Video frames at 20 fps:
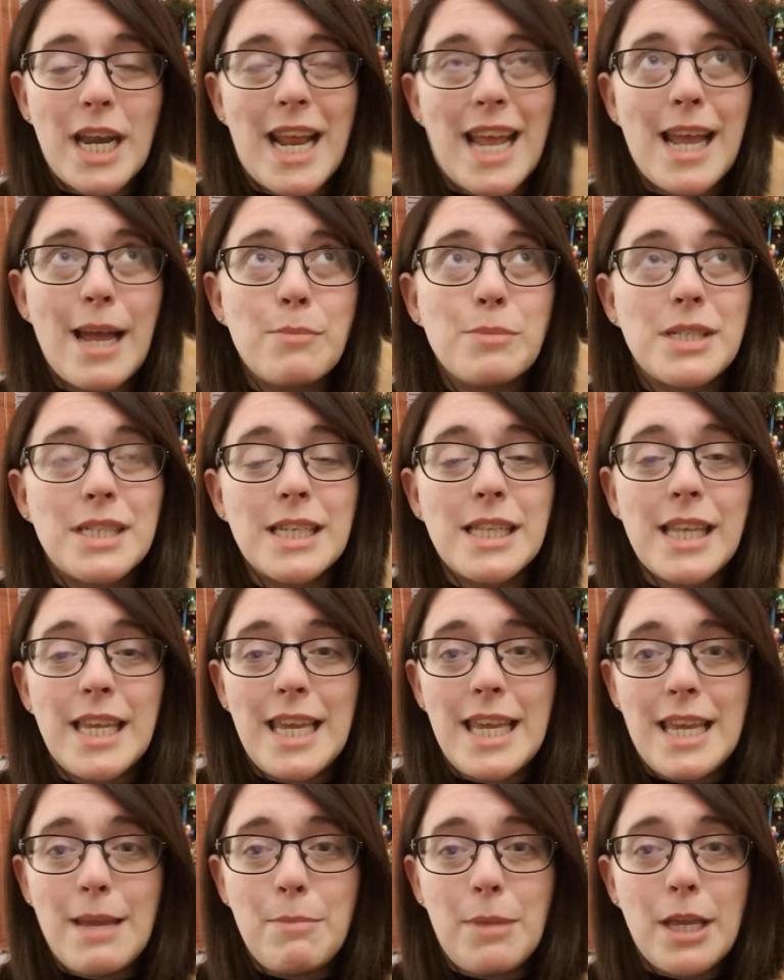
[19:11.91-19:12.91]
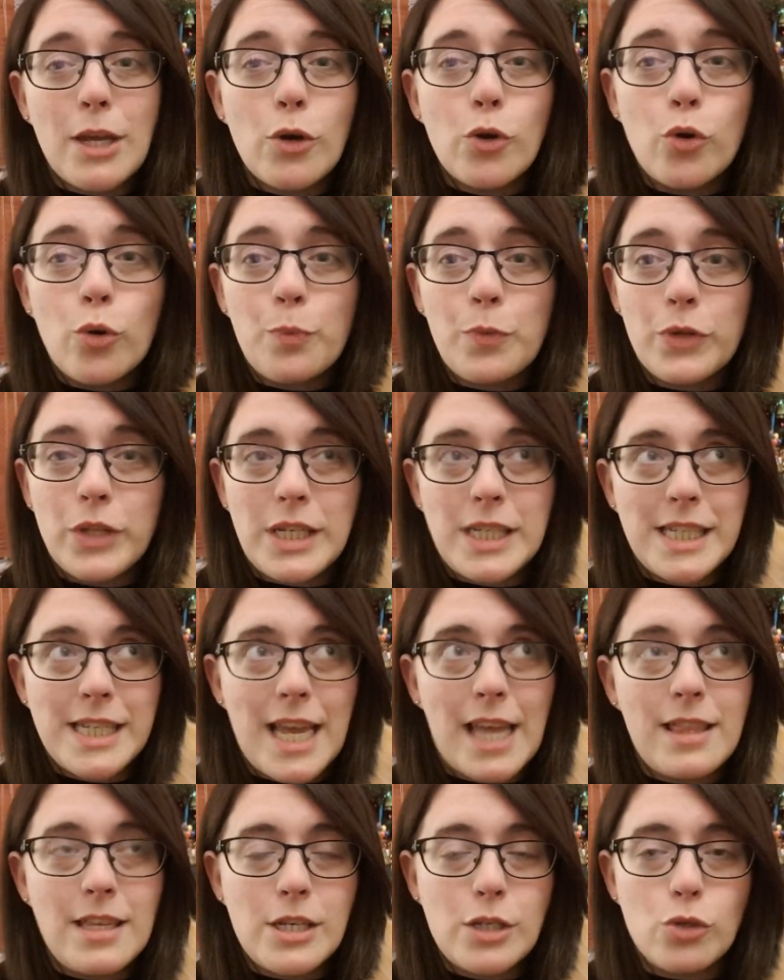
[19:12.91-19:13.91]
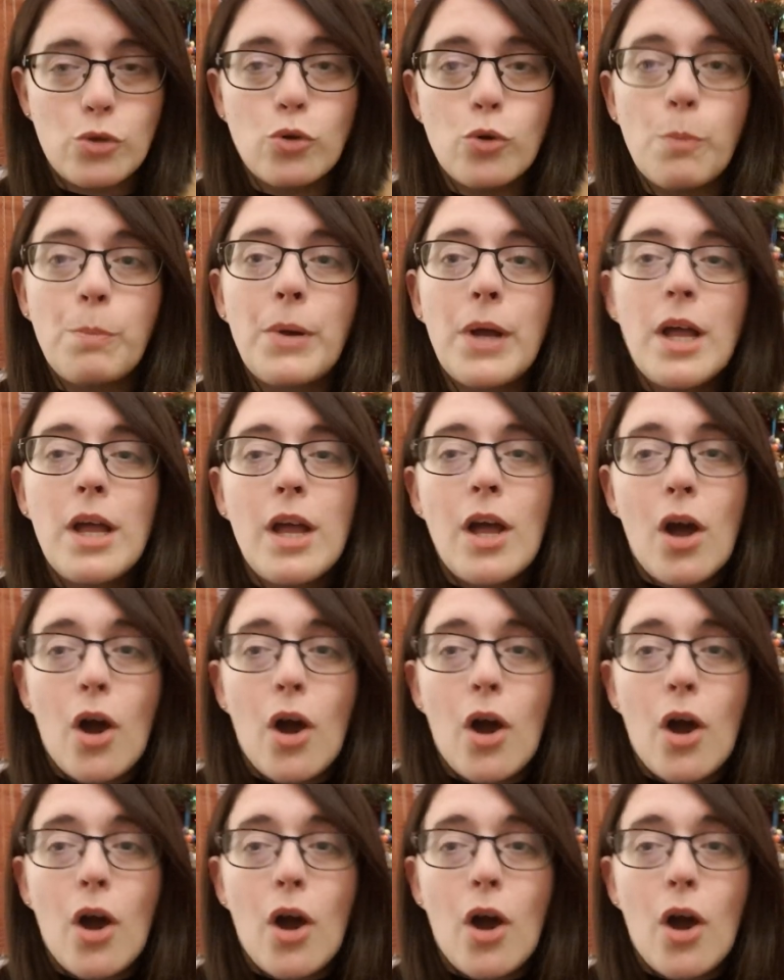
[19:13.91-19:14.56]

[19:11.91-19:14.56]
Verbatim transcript: And I am still aiming hopefully to get these up